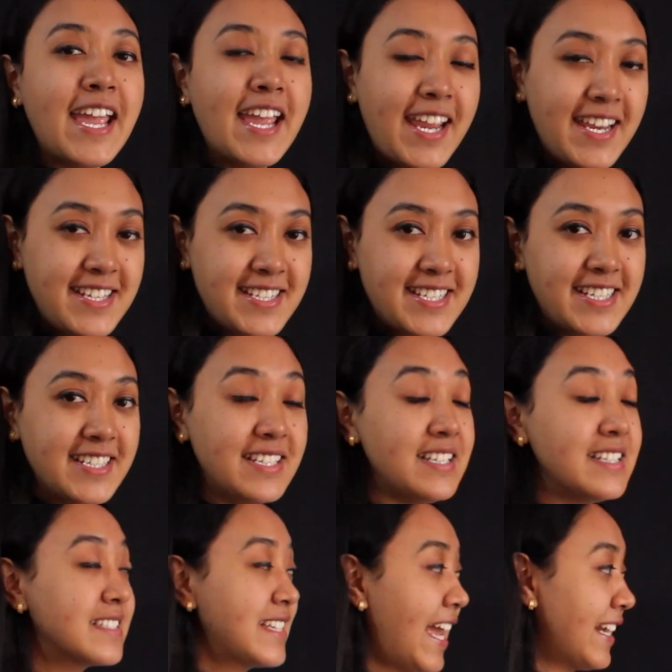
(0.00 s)

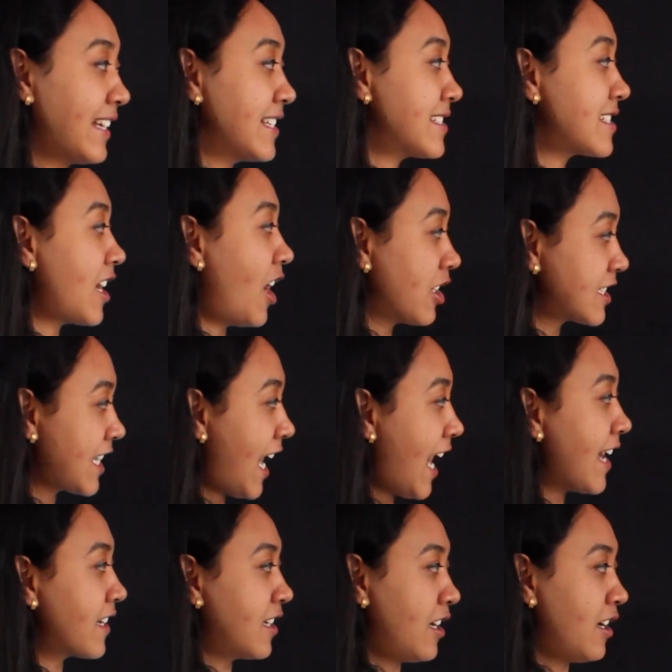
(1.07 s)
18, that is
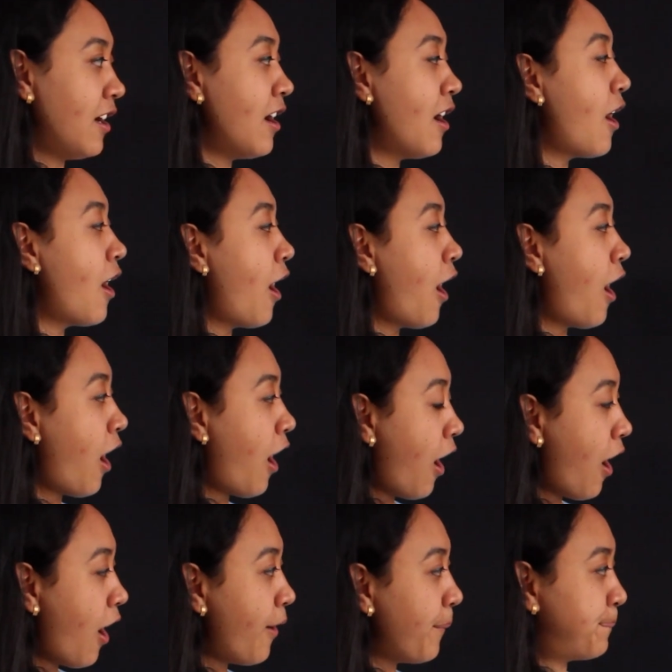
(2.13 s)
atara.
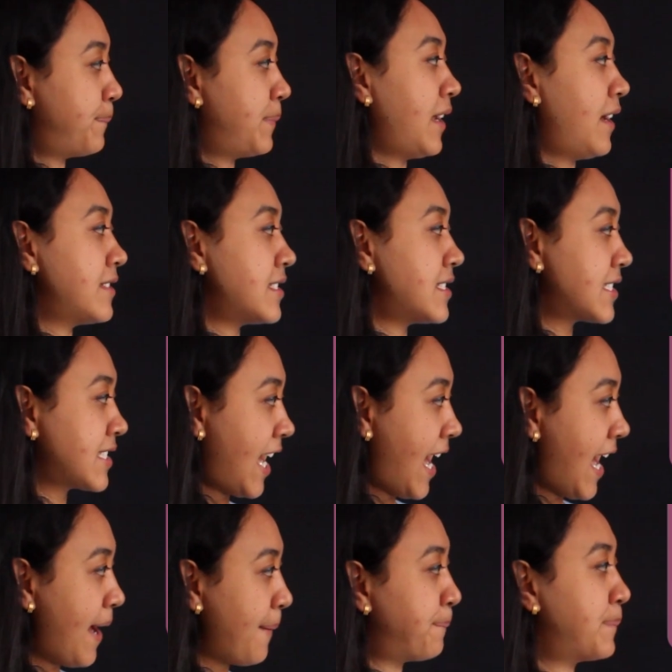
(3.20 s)
A plus
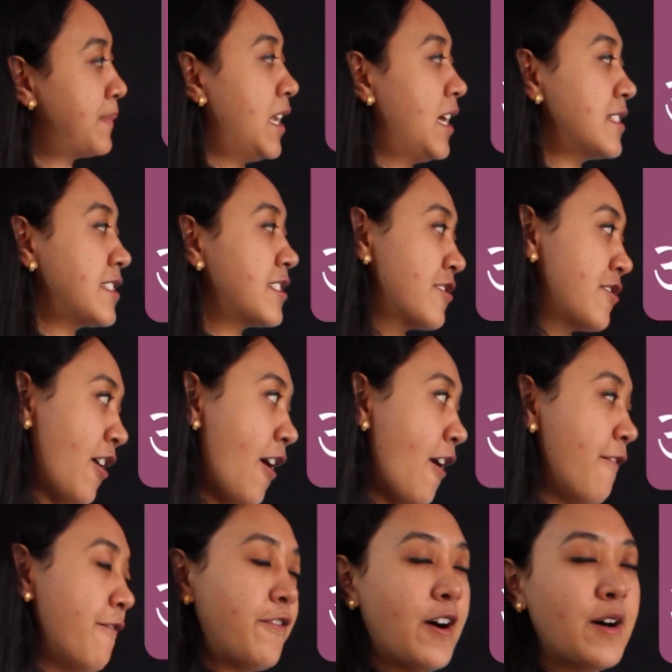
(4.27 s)
ta plus
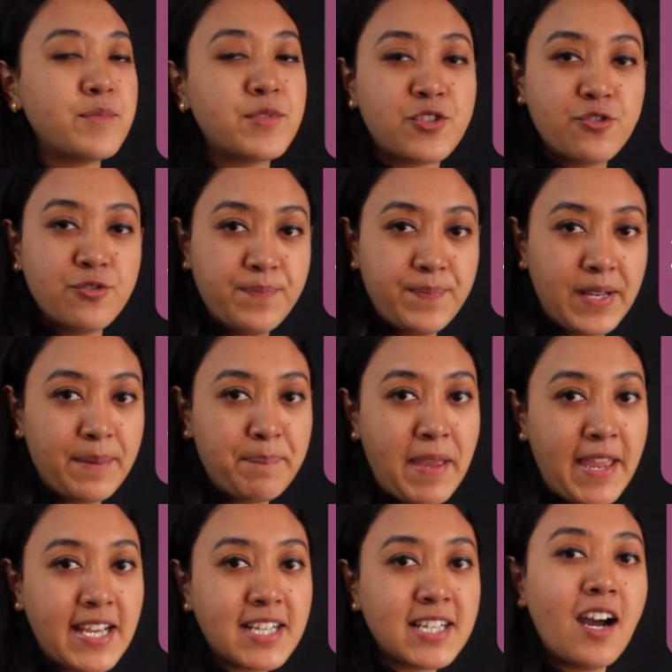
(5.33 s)
ra forms to
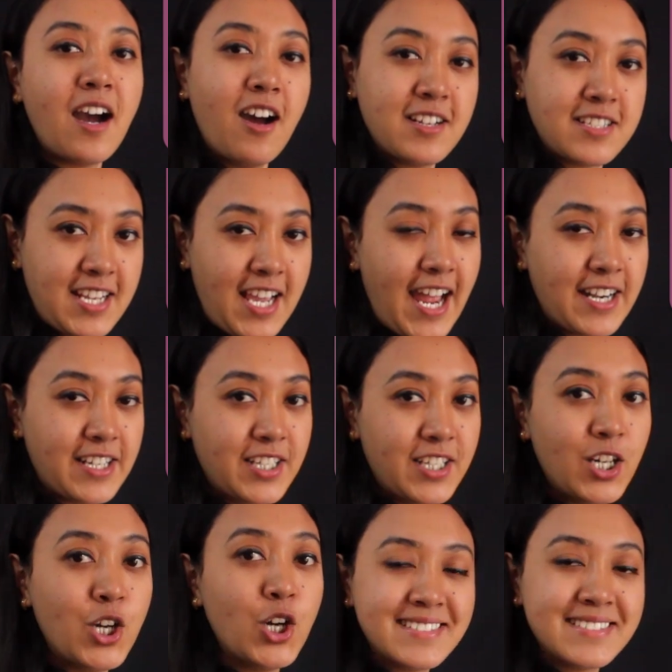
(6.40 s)
make atara.
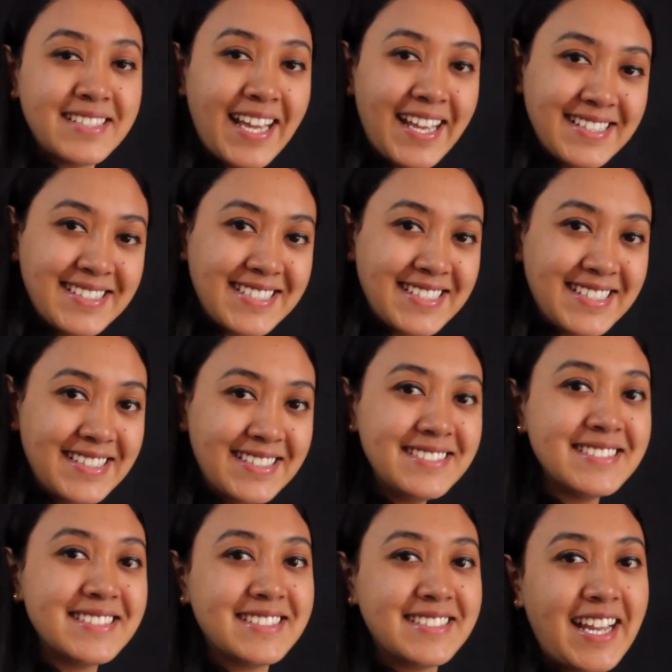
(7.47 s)

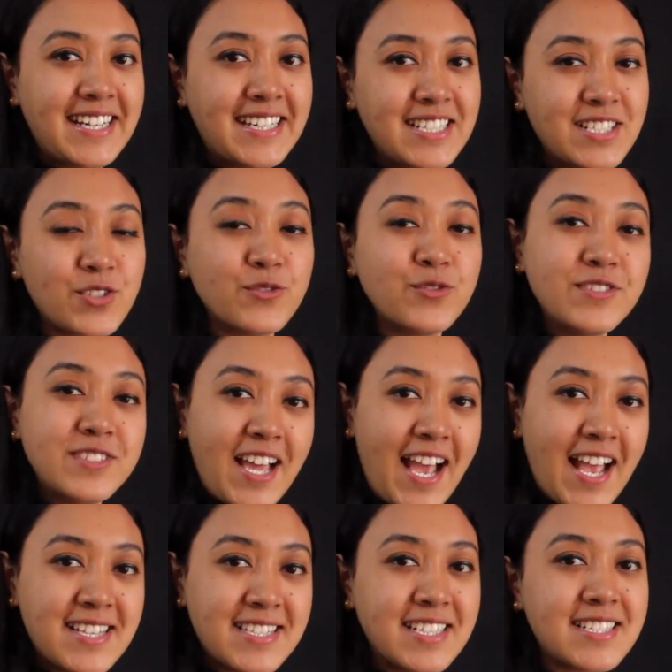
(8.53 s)
19, that is
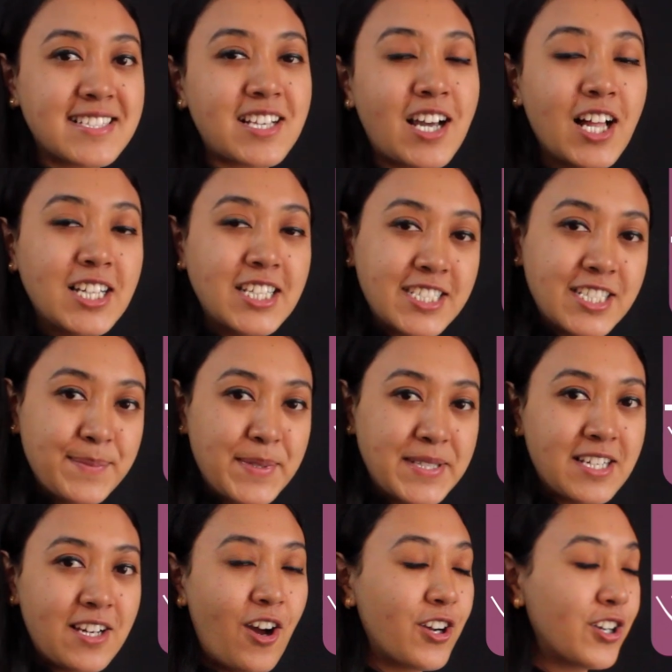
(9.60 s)
unnais. It's a little
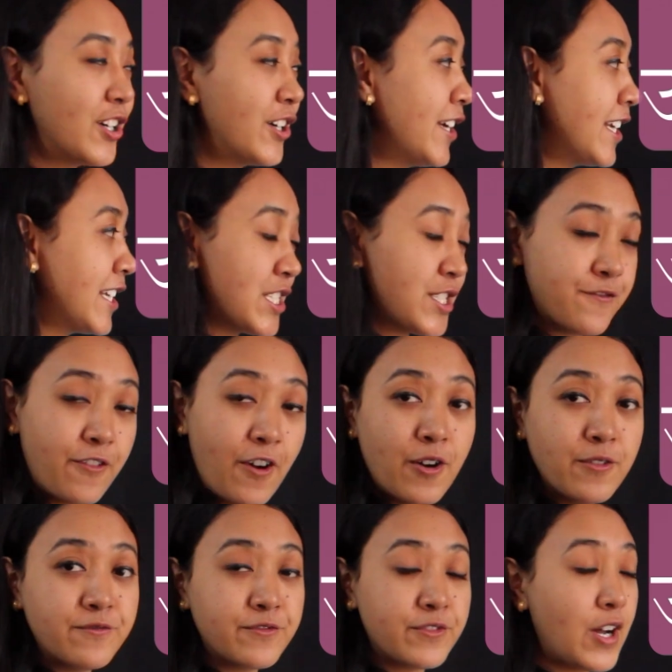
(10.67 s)
bit longer. It is
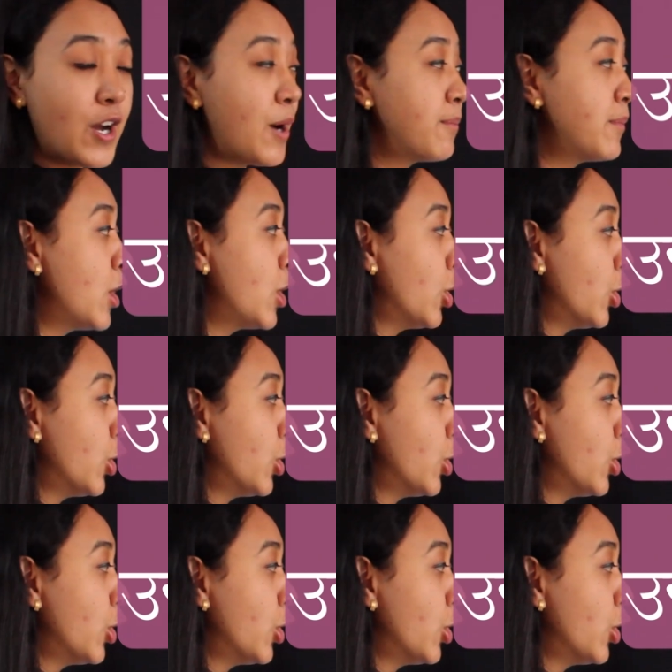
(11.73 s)
formed from